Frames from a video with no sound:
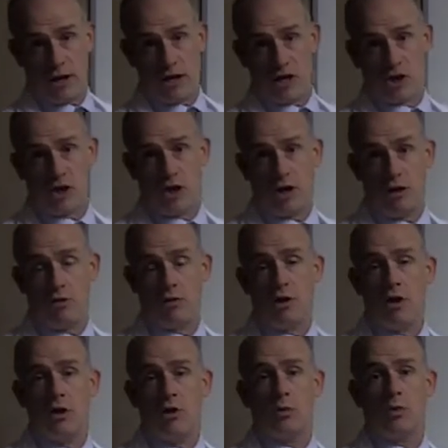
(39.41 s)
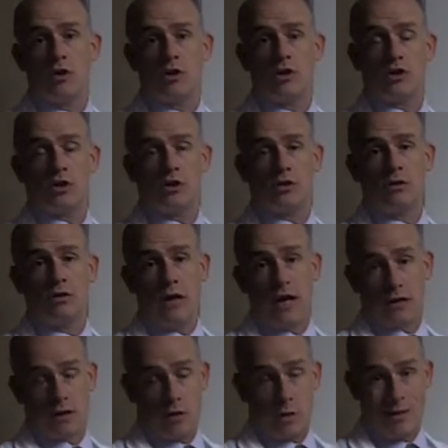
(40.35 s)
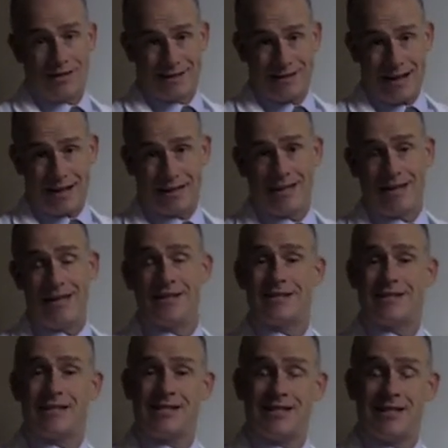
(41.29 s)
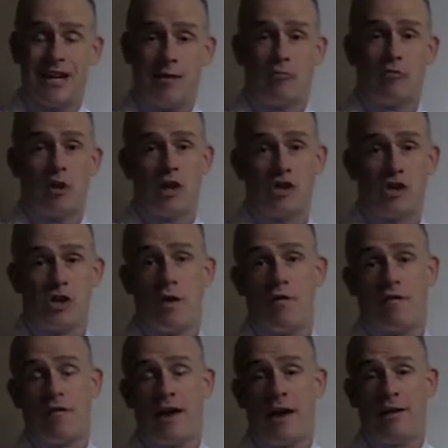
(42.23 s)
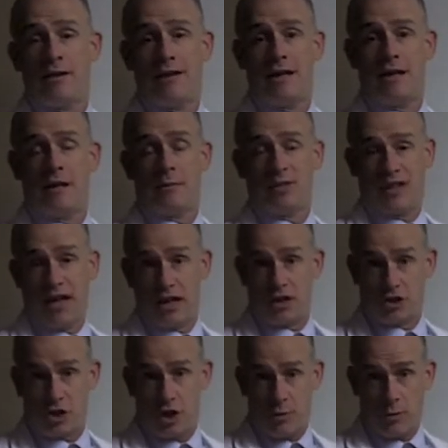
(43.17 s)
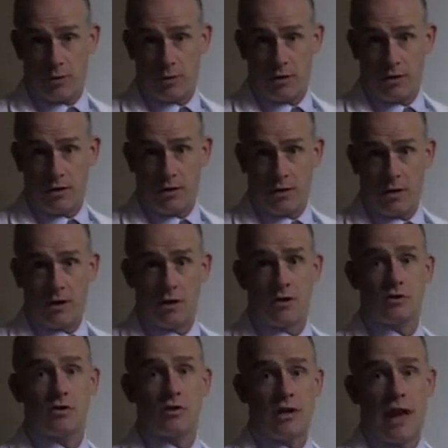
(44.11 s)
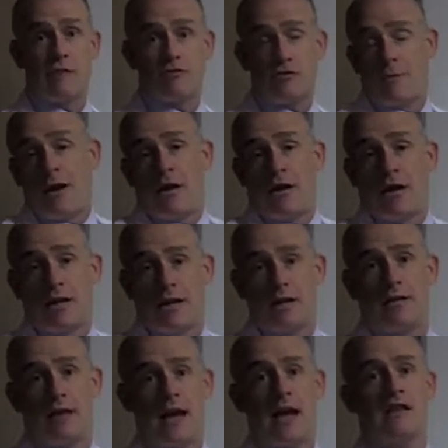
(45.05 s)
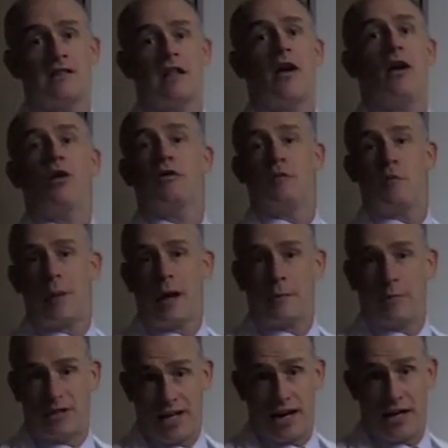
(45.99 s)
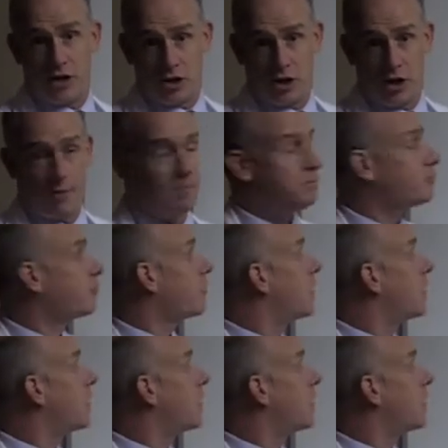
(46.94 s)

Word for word: ratio, which, not coincidentally, is the same ratio found in a potato chip. So the average American has the health of about a potato chip.